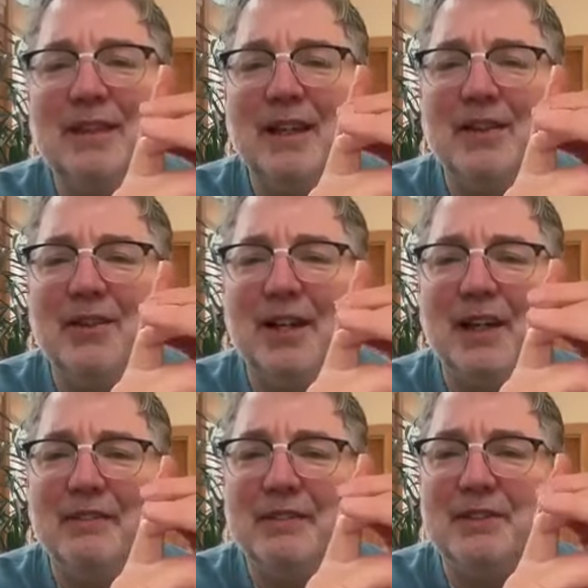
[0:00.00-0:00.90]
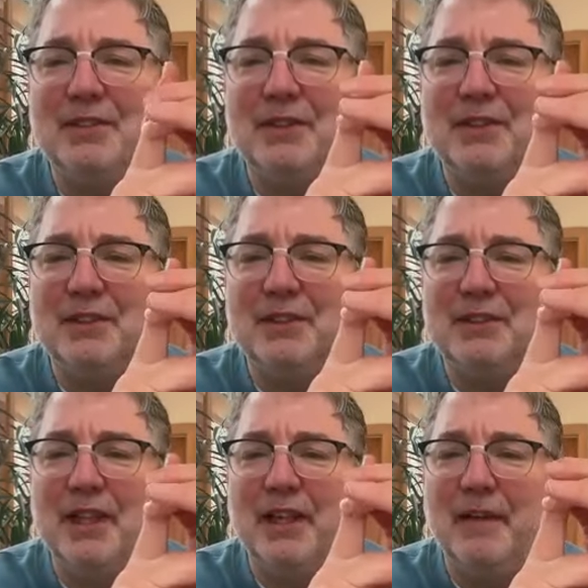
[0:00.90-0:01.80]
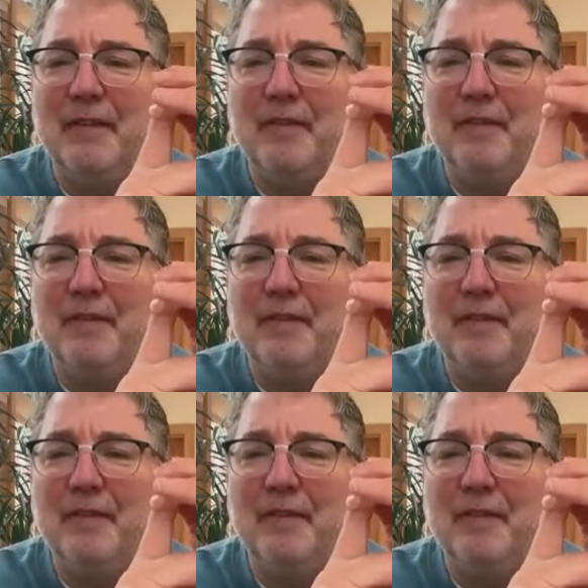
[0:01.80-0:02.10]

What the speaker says: the hell kind of instruction is that?